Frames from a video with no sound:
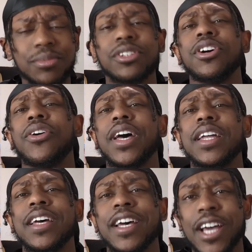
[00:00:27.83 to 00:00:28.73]
So go
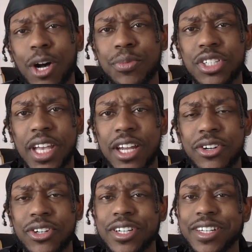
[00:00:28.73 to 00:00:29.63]
ahead, help the
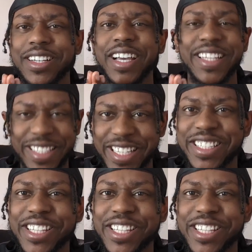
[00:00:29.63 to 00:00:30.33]
channel. And let's get to the